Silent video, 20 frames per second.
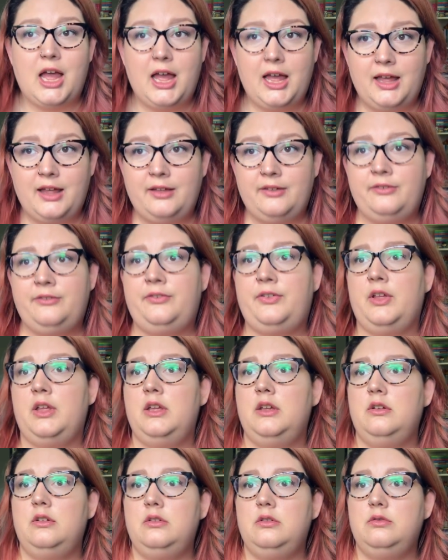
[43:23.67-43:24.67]
of
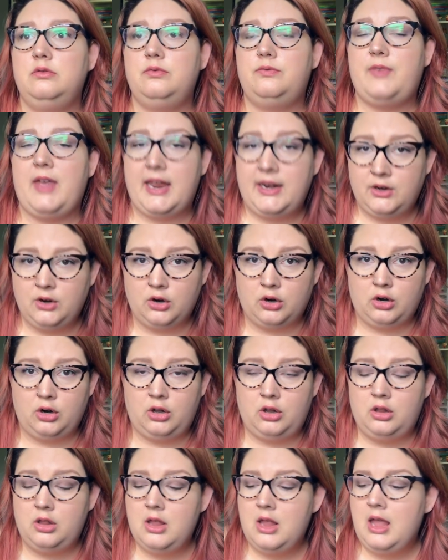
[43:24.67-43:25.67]

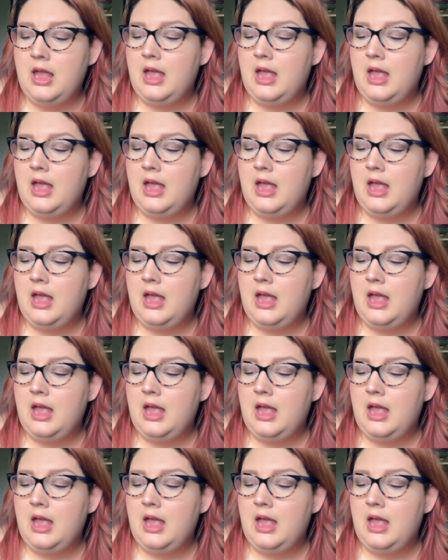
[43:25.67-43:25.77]
Fangirl.